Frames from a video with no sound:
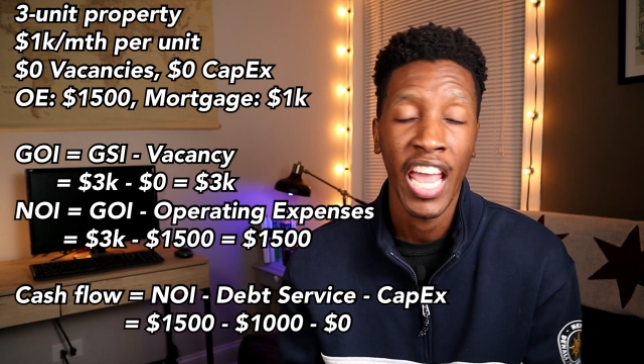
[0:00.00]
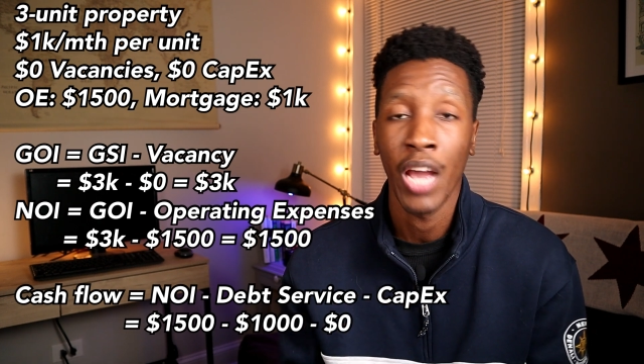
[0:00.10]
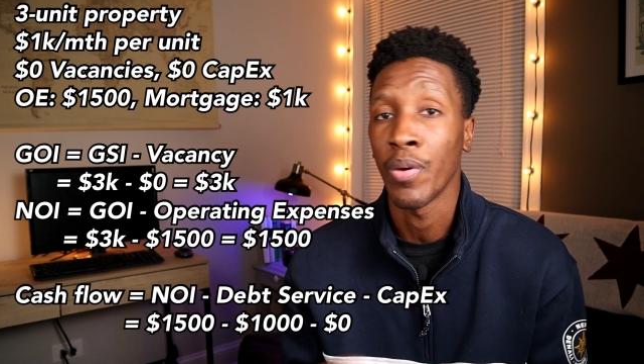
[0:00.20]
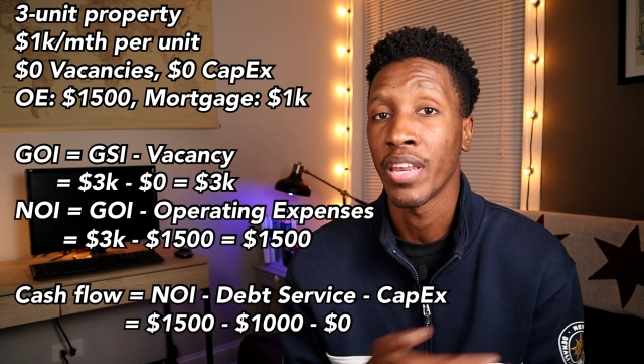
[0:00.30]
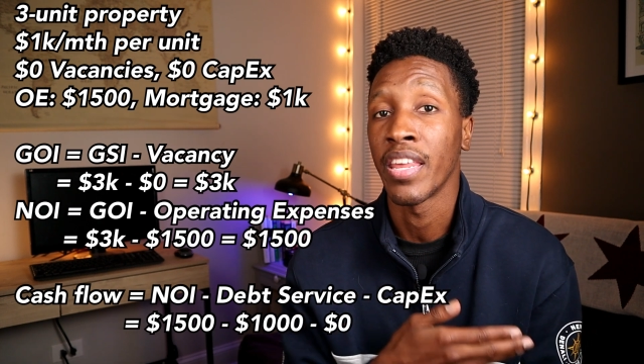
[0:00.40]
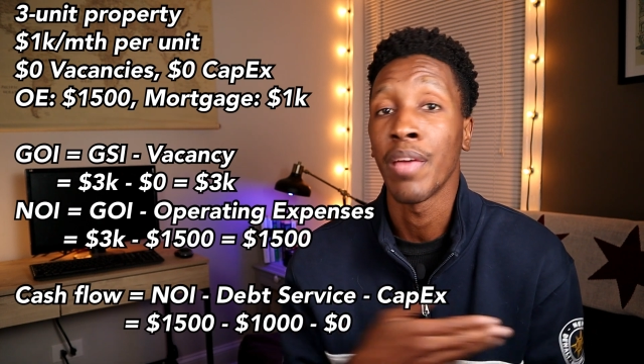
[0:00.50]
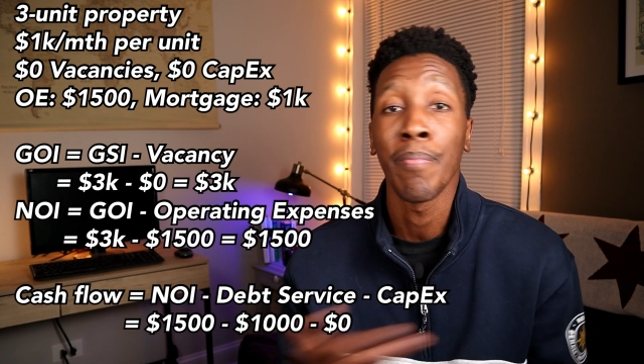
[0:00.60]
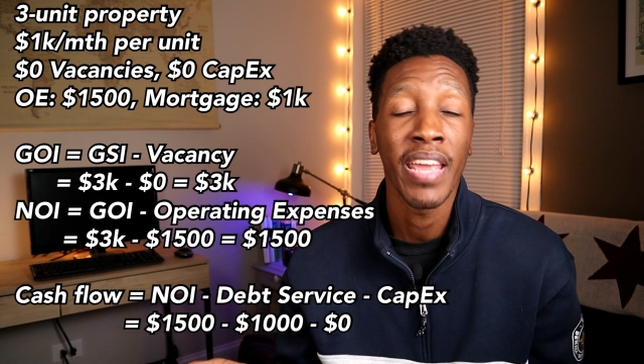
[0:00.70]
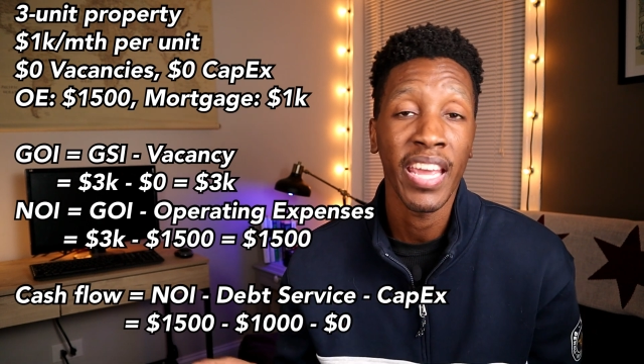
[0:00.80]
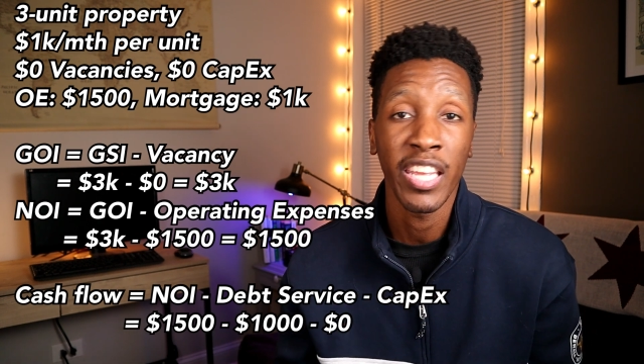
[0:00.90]
and we didn't
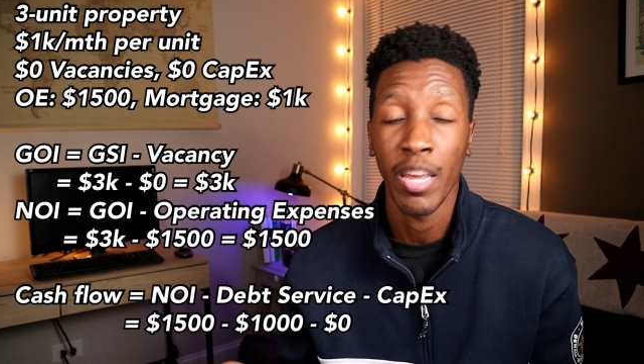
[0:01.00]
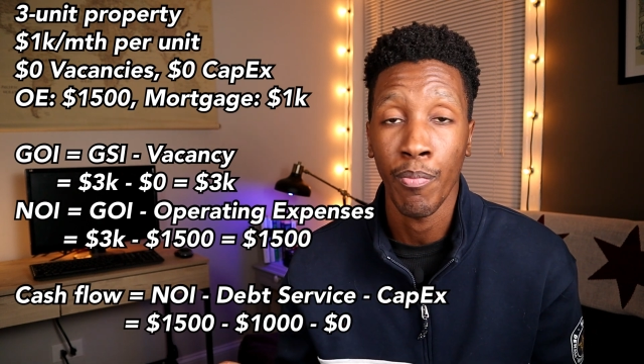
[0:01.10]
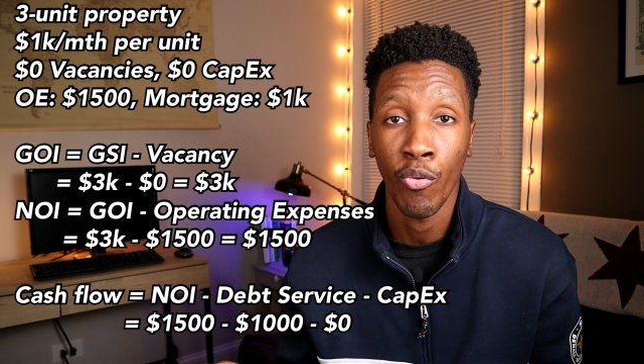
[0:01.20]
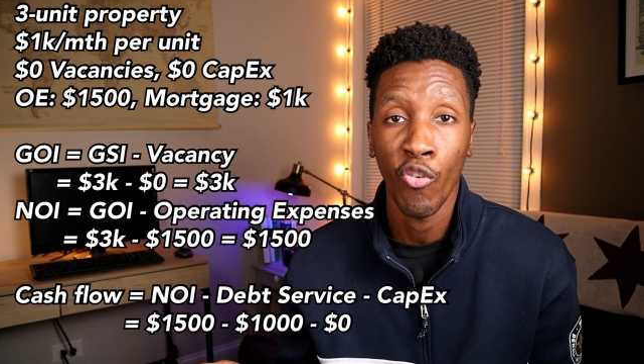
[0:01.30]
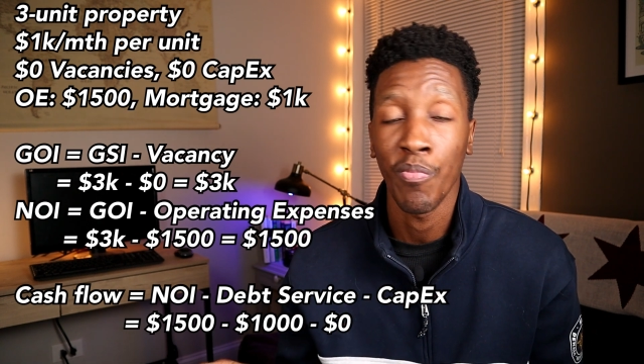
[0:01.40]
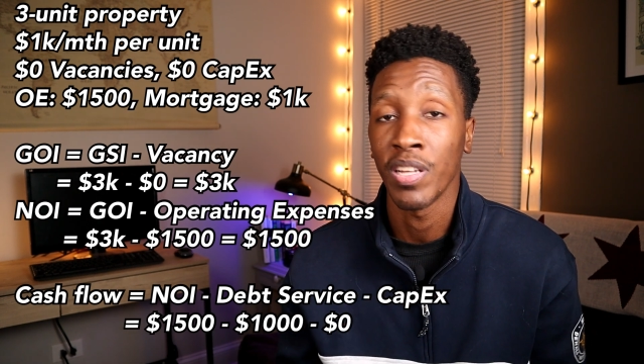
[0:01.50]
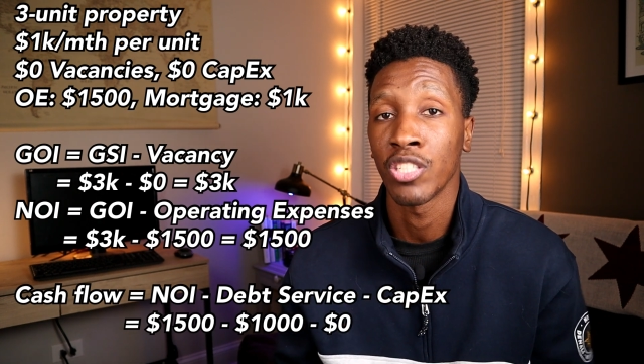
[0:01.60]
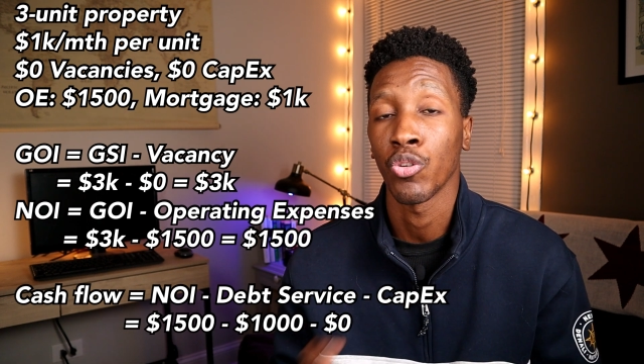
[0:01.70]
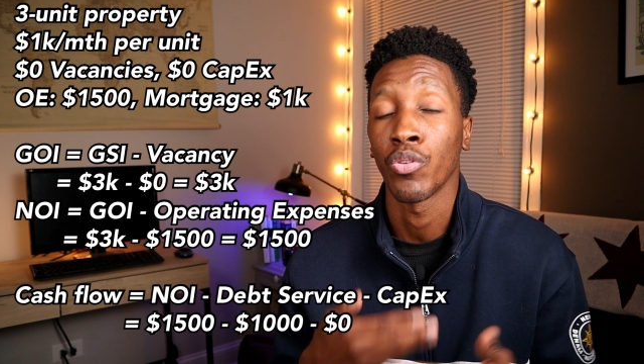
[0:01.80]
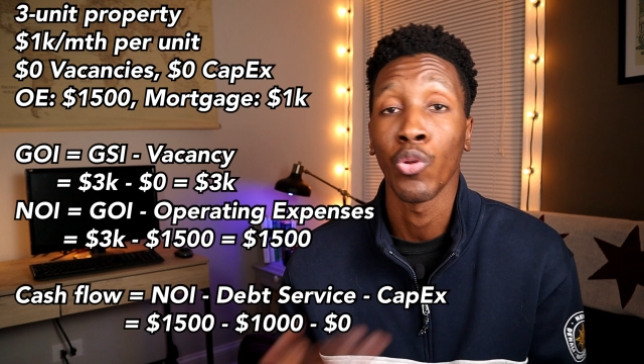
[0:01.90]
make any improvements,
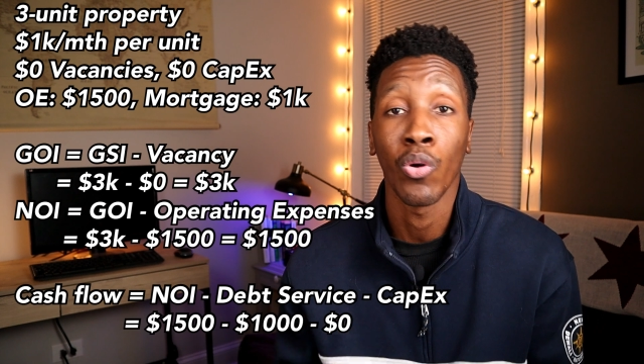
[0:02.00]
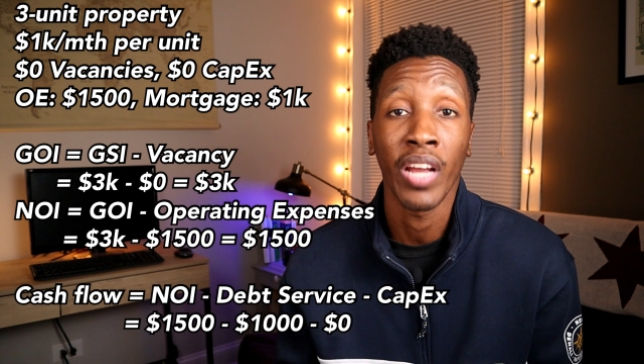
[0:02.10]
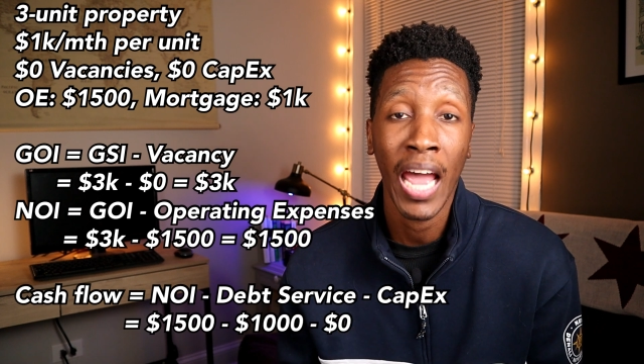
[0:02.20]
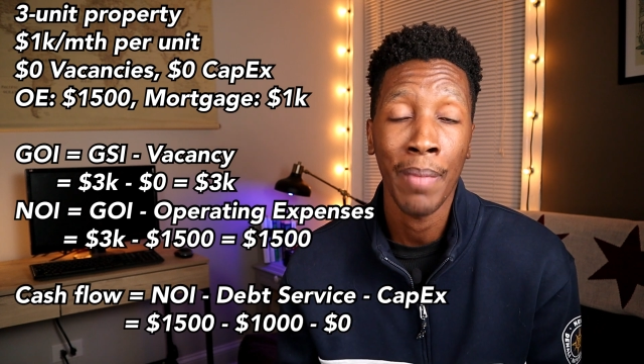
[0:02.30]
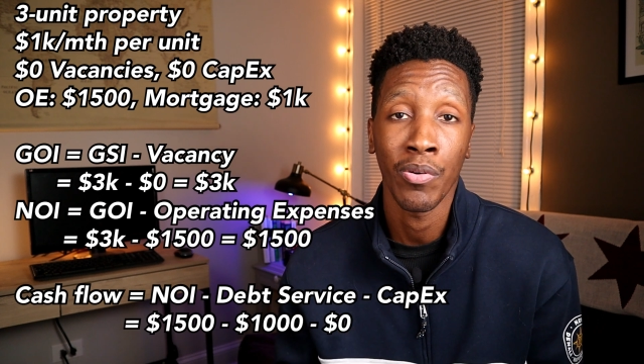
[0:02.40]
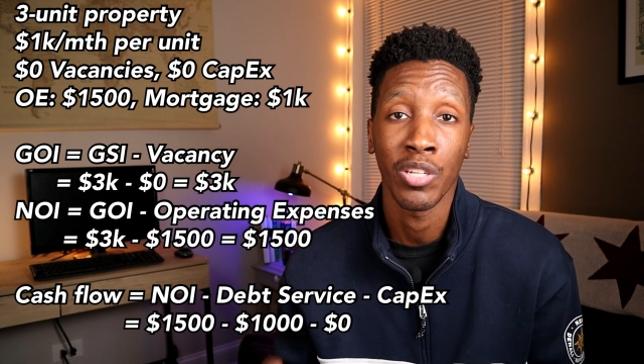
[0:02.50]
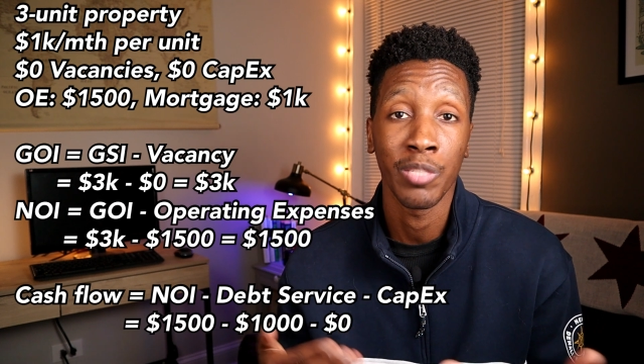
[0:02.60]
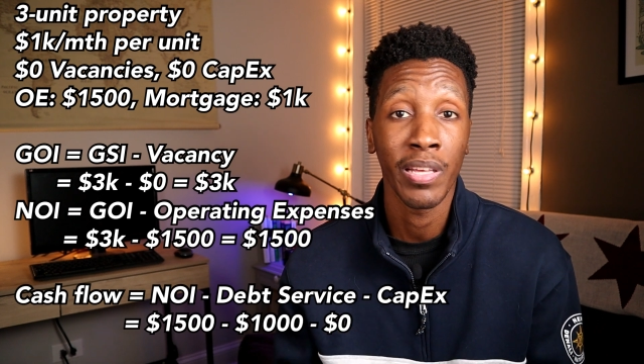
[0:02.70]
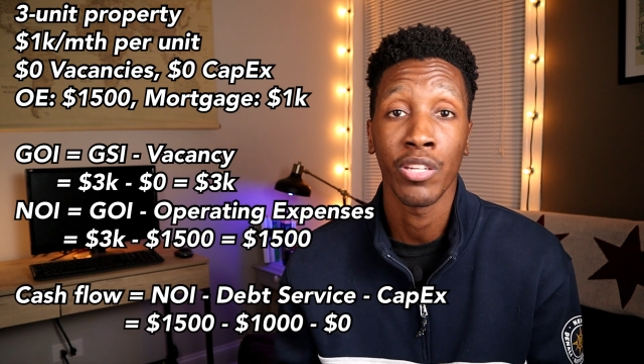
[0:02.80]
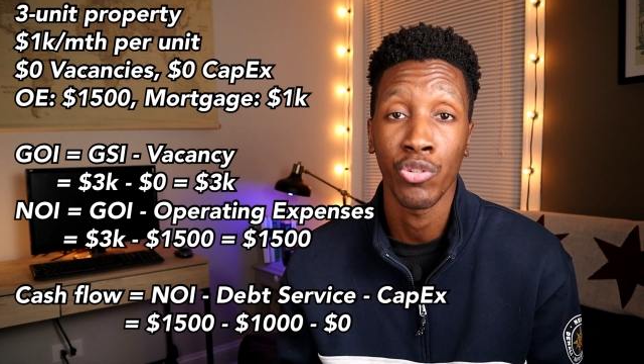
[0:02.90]
so no capital
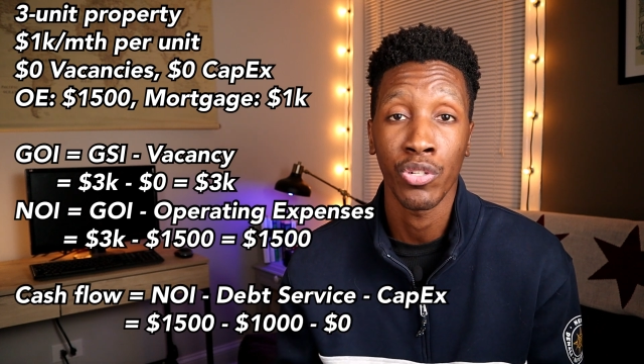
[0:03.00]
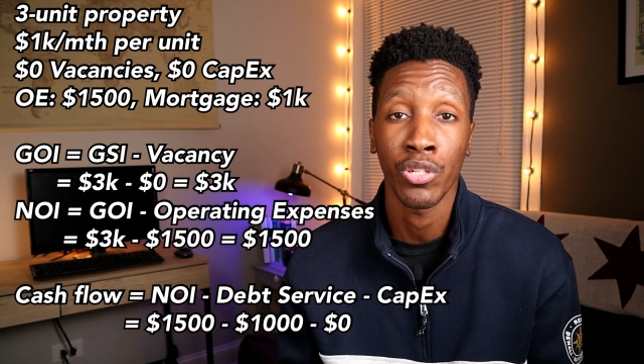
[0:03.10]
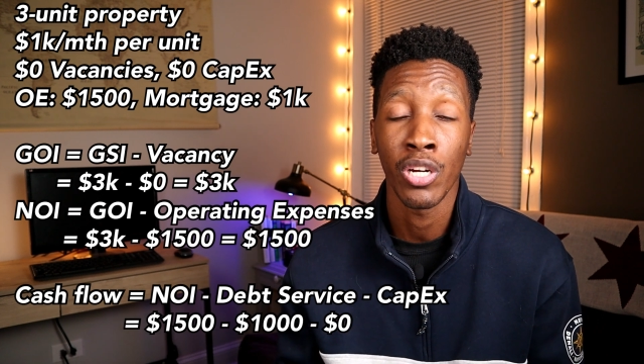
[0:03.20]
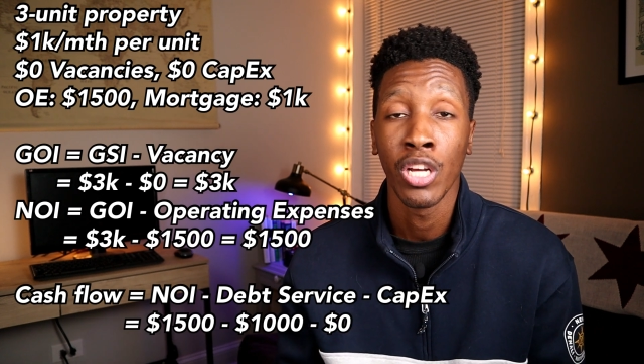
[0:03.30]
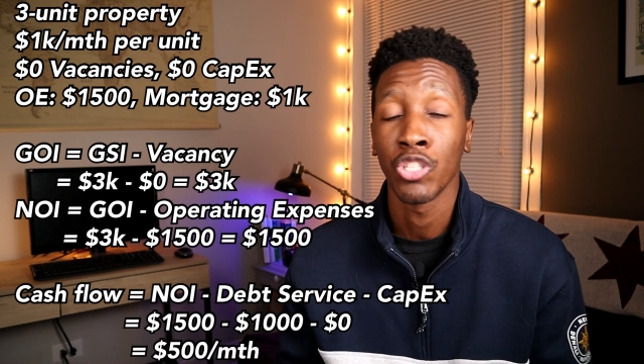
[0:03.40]
expenditure,